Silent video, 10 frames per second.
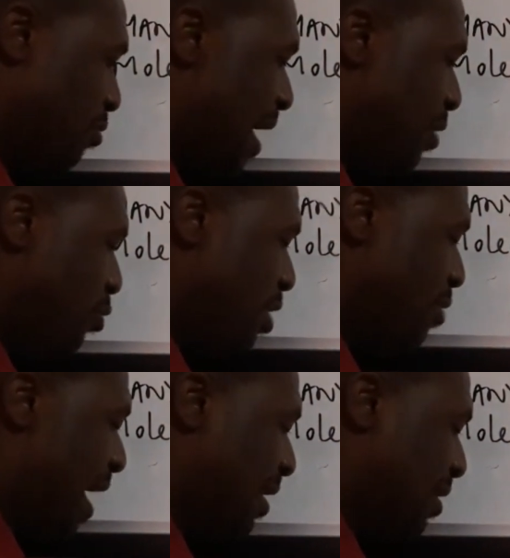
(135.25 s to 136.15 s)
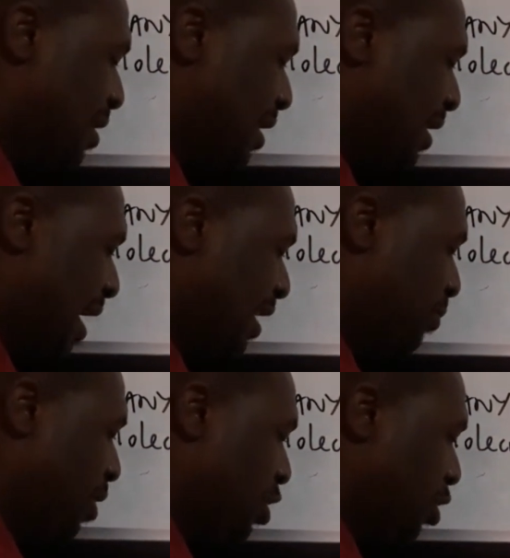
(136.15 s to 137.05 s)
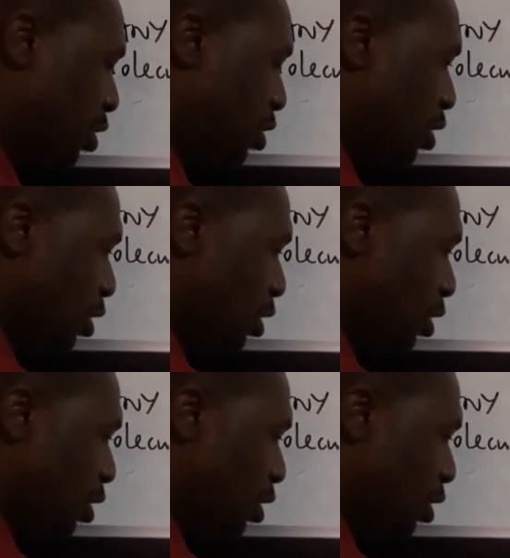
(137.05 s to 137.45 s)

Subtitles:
rewrite this expression